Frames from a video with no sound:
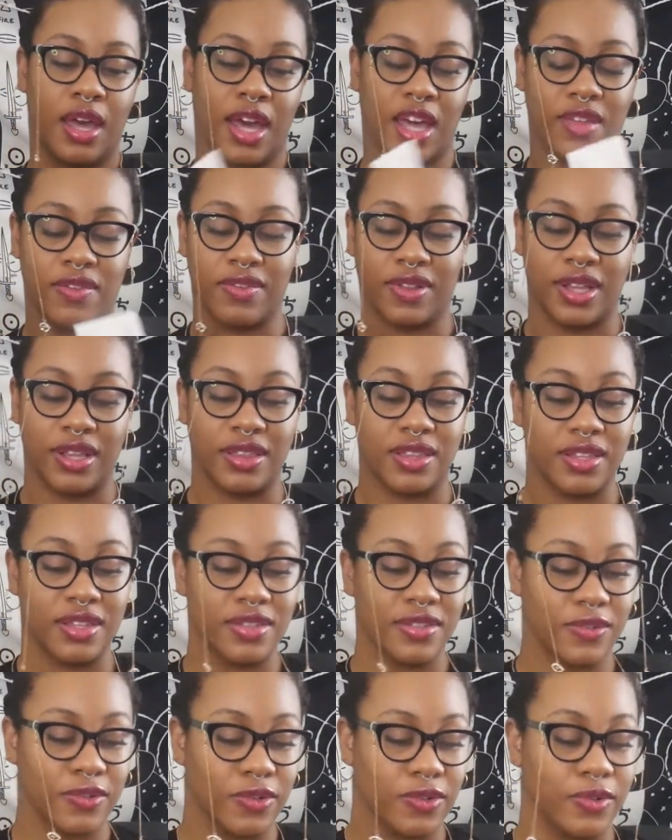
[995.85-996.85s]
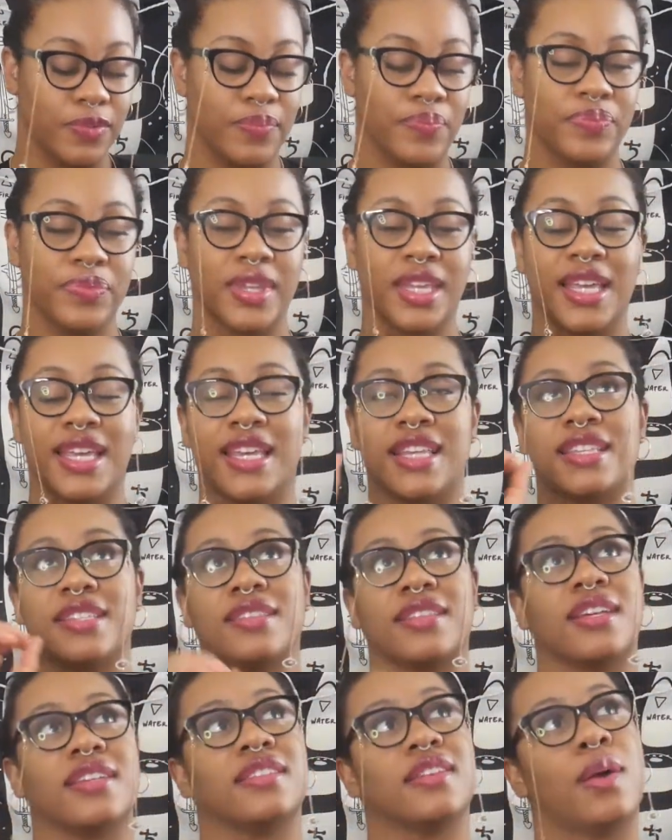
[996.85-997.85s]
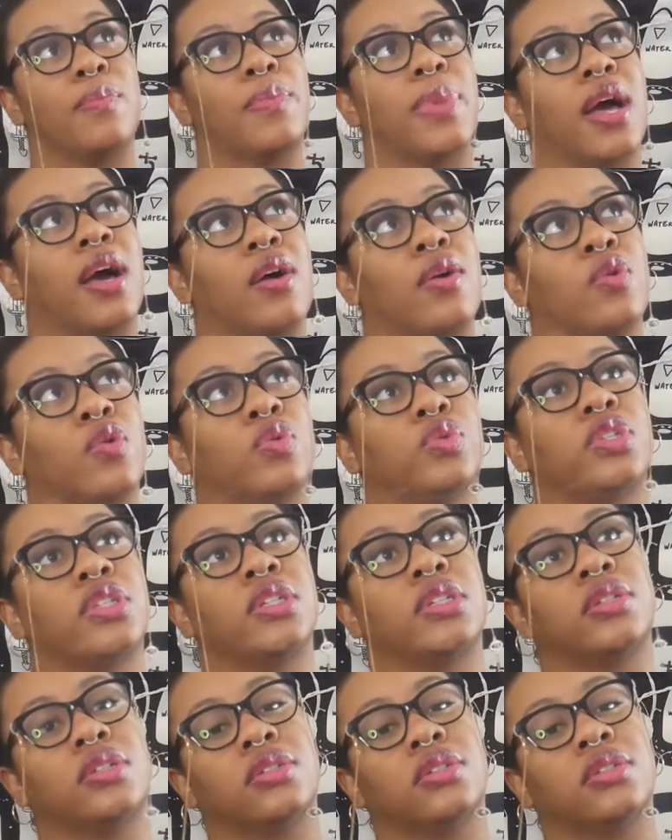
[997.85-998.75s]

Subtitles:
I feel like this group, it's less about,